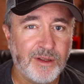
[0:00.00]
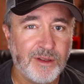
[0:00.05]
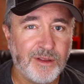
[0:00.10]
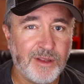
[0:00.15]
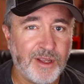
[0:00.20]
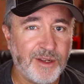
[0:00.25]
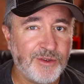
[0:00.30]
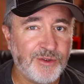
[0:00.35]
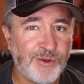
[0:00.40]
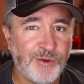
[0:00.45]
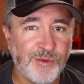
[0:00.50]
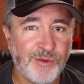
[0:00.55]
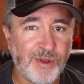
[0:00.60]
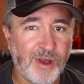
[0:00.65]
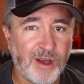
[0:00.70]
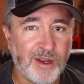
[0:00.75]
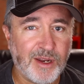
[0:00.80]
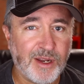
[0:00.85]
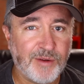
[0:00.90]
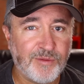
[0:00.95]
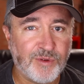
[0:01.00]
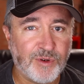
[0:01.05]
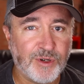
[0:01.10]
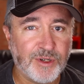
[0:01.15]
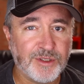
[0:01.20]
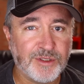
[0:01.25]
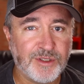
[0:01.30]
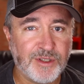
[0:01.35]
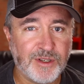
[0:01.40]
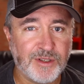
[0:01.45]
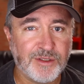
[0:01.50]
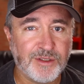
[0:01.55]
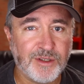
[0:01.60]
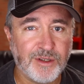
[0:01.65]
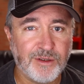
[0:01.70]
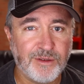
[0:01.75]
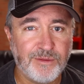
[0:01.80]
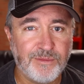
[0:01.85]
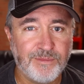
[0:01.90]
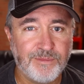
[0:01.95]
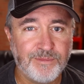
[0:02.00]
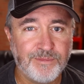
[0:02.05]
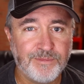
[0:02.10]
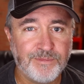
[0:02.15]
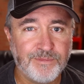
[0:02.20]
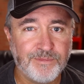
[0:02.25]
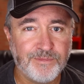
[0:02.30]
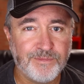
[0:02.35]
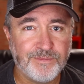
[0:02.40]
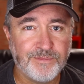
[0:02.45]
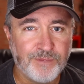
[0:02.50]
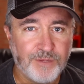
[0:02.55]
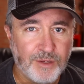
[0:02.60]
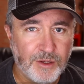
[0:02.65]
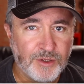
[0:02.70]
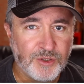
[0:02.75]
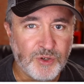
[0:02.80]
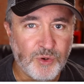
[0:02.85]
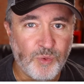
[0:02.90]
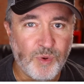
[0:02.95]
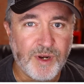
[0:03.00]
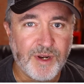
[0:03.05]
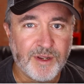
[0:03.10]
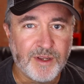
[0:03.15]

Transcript: than you thought ever existed. So when